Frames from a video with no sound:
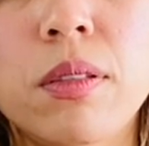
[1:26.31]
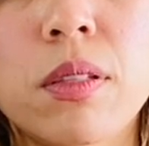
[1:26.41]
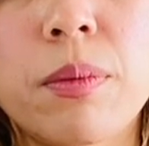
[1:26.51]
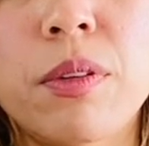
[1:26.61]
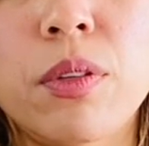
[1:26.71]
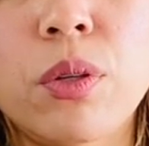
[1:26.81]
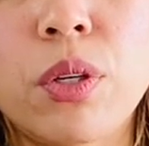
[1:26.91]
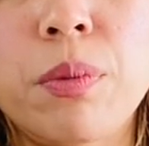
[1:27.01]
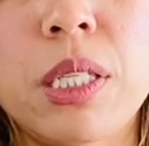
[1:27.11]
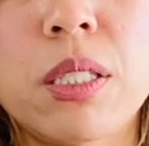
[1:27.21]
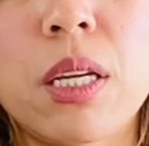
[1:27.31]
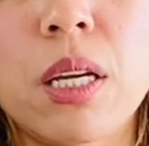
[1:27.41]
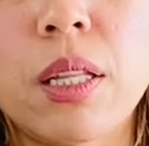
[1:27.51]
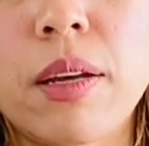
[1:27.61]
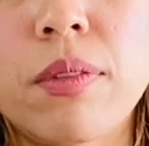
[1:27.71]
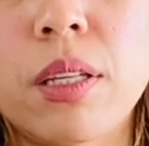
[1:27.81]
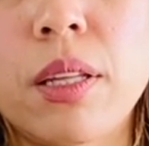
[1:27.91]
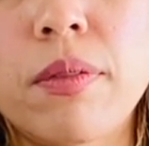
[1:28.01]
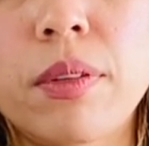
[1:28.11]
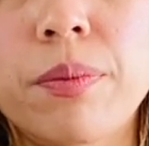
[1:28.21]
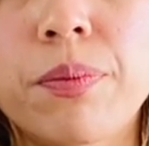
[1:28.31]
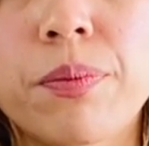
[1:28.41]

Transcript: Some of you could be seeing 1111.